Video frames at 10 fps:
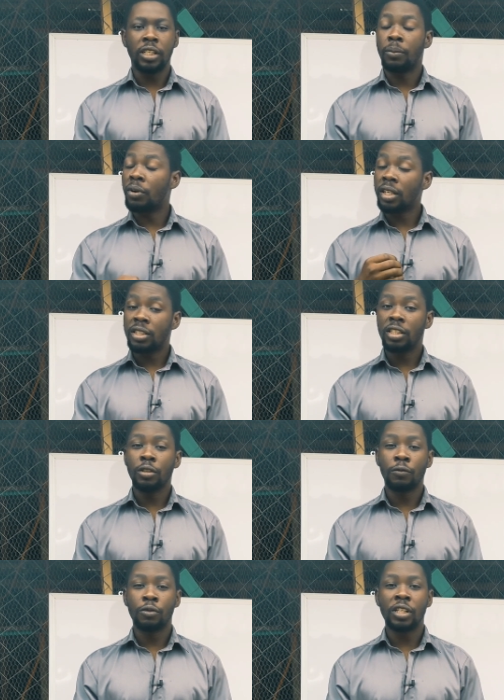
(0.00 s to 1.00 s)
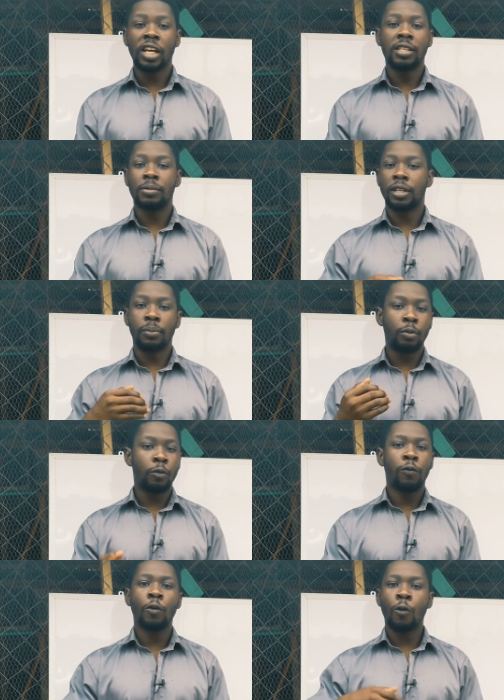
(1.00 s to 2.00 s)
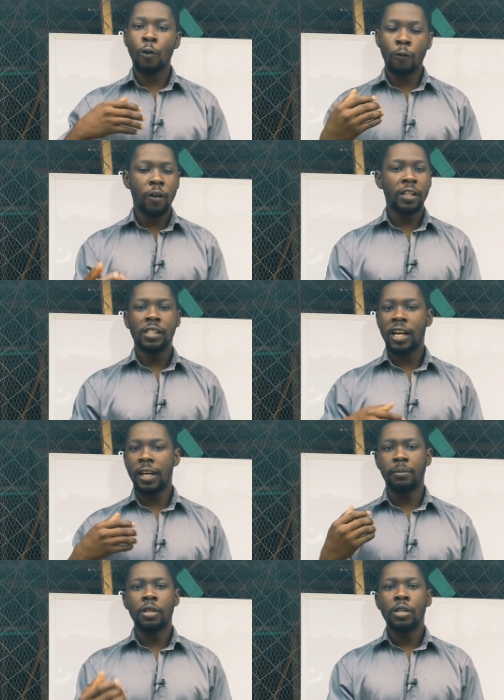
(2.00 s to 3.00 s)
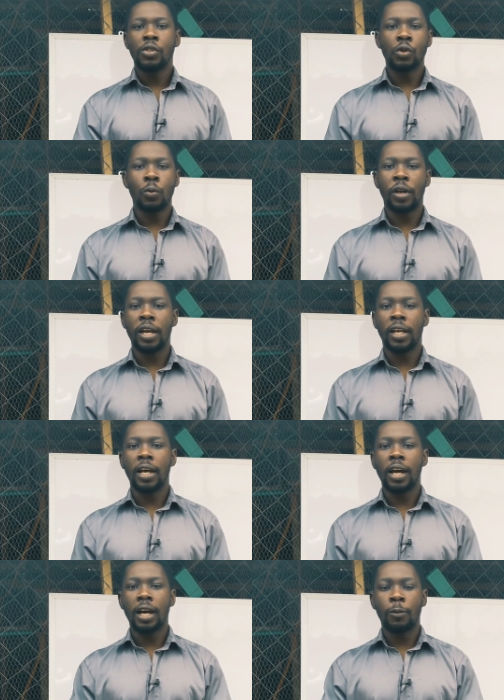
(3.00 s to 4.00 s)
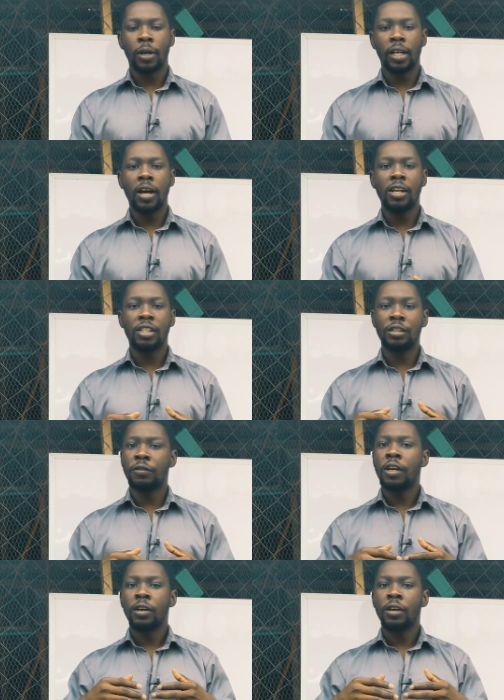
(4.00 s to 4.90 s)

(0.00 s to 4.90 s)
The broiler chicken of today has been improved over time, so we can now achieve